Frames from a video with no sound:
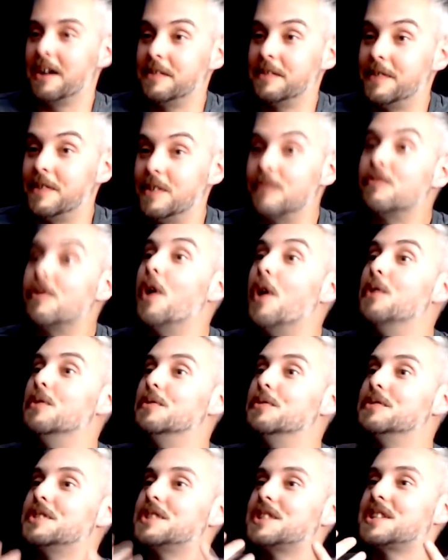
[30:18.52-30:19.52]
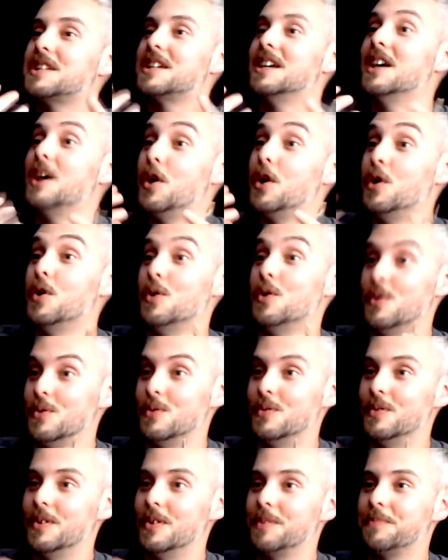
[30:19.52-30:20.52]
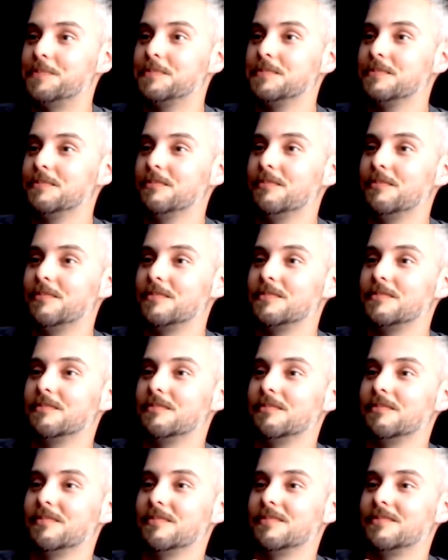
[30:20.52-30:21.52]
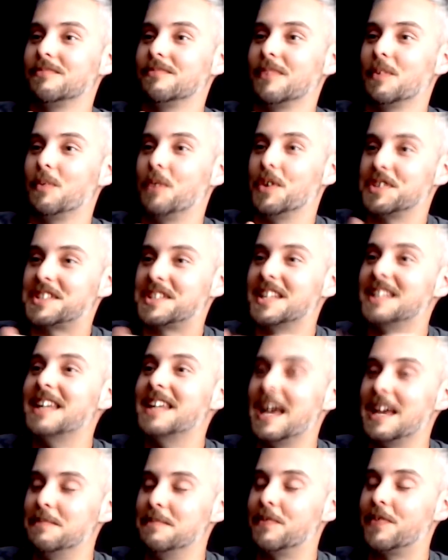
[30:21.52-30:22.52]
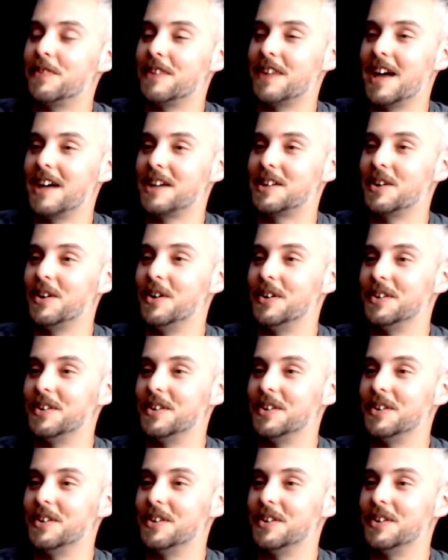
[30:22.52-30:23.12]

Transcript: Out of it rose who? What's the name for their god?